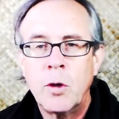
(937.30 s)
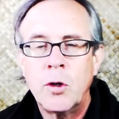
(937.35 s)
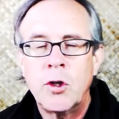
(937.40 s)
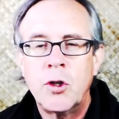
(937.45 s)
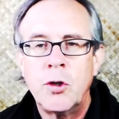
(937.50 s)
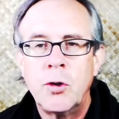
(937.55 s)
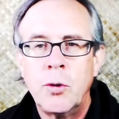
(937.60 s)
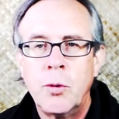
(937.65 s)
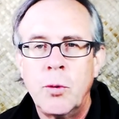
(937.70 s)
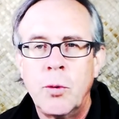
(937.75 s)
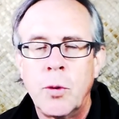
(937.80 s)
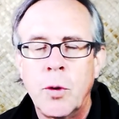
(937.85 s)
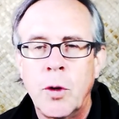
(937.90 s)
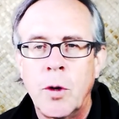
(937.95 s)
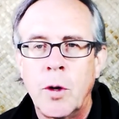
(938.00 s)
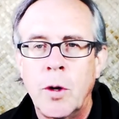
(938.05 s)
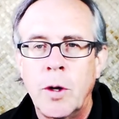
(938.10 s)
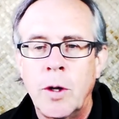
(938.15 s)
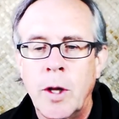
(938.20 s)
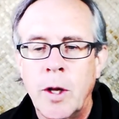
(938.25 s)
once you
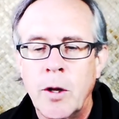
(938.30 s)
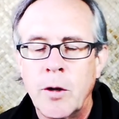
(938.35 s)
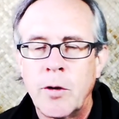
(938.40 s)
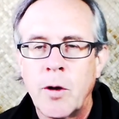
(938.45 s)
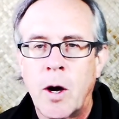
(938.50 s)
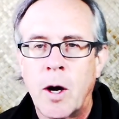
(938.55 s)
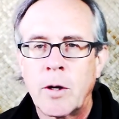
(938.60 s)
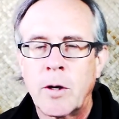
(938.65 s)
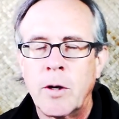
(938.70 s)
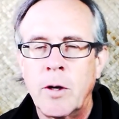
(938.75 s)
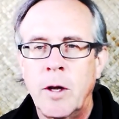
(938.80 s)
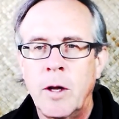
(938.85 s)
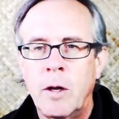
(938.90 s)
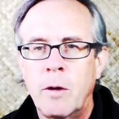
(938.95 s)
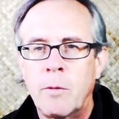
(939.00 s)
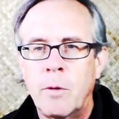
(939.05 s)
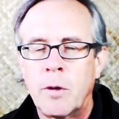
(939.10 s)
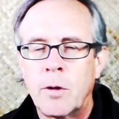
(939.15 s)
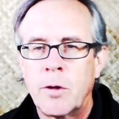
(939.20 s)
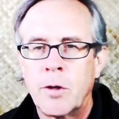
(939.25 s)
get
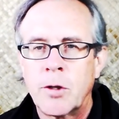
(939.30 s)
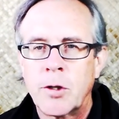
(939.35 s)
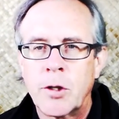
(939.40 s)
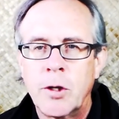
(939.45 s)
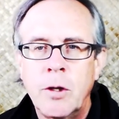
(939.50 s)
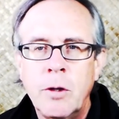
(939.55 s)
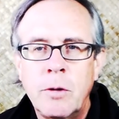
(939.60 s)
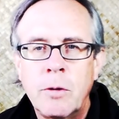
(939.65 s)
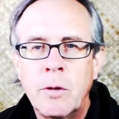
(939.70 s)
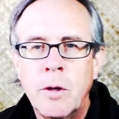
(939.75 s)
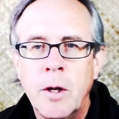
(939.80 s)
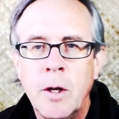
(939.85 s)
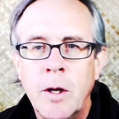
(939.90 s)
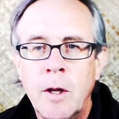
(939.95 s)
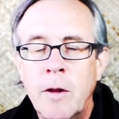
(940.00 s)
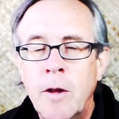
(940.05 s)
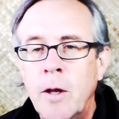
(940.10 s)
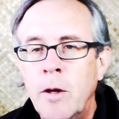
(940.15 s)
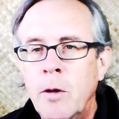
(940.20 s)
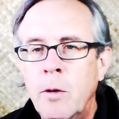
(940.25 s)
indoctrinated with this guilt,
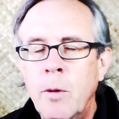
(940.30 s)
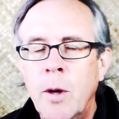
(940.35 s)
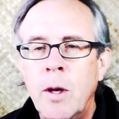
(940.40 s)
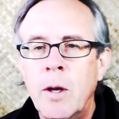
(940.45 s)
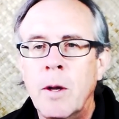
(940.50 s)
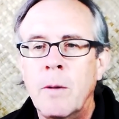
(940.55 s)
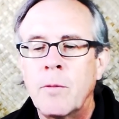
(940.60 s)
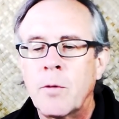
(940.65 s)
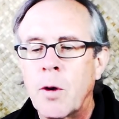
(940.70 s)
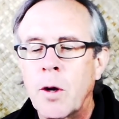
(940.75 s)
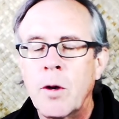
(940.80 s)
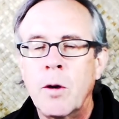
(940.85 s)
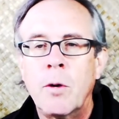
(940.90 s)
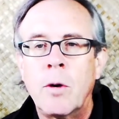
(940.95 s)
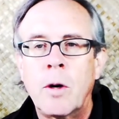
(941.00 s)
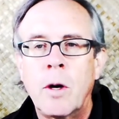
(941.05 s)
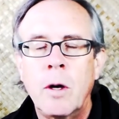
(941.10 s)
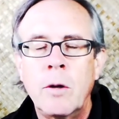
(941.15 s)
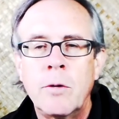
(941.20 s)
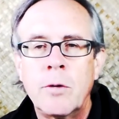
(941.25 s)
then you end up trying to
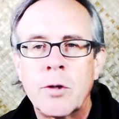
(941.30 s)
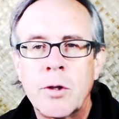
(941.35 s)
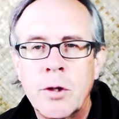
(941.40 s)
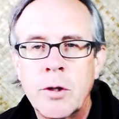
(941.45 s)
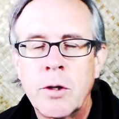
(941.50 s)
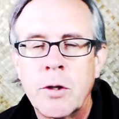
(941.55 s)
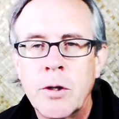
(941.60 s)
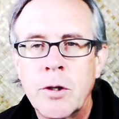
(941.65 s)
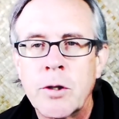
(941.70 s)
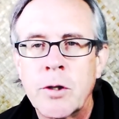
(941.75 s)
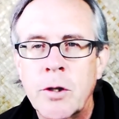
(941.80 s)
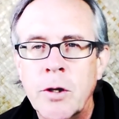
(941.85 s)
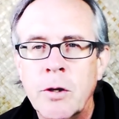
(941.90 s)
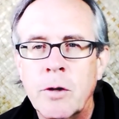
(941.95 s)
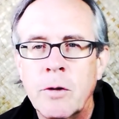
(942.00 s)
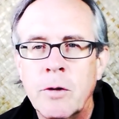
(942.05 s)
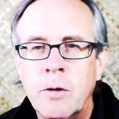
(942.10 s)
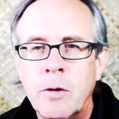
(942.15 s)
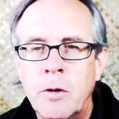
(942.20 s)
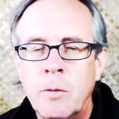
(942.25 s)
hook others into this
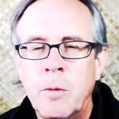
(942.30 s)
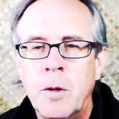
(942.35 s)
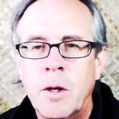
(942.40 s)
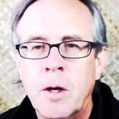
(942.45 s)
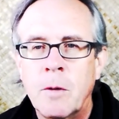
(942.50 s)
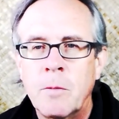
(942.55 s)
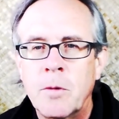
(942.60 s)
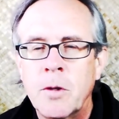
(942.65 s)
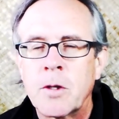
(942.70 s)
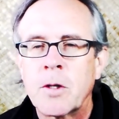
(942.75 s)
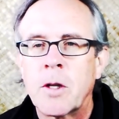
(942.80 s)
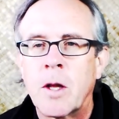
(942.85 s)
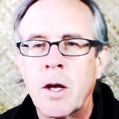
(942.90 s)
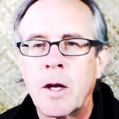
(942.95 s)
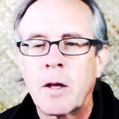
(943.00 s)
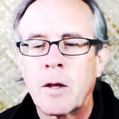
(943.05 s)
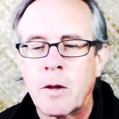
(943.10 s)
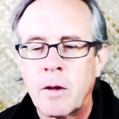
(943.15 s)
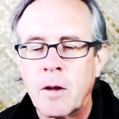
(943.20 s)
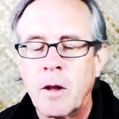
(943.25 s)
guilt. You become just
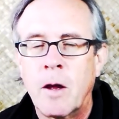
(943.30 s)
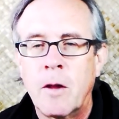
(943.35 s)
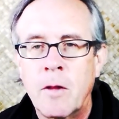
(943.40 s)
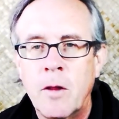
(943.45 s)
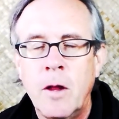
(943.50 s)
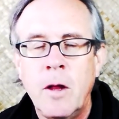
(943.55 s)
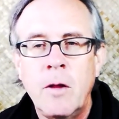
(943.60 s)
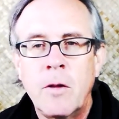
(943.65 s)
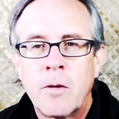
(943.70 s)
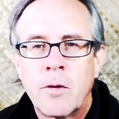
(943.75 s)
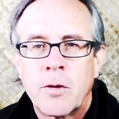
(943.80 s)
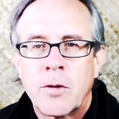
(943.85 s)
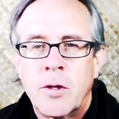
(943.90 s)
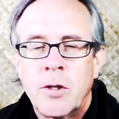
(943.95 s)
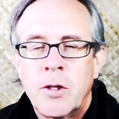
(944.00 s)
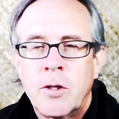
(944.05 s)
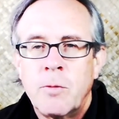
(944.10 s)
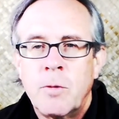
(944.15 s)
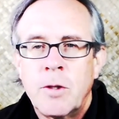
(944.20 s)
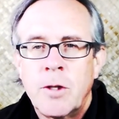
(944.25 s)
like the, the others.
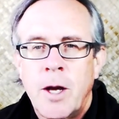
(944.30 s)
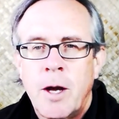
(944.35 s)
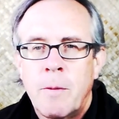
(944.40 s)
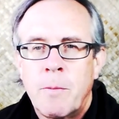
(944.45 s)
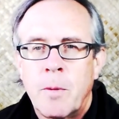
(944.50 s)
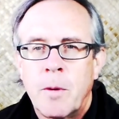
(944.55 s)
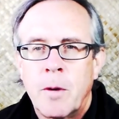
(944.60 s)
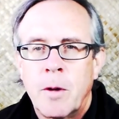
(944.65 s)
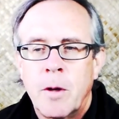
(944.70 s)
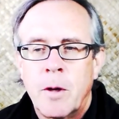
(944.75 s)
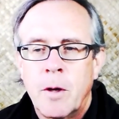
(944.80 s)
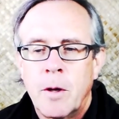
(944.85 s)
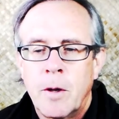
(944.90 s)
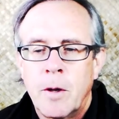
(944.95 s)
This is what's happened.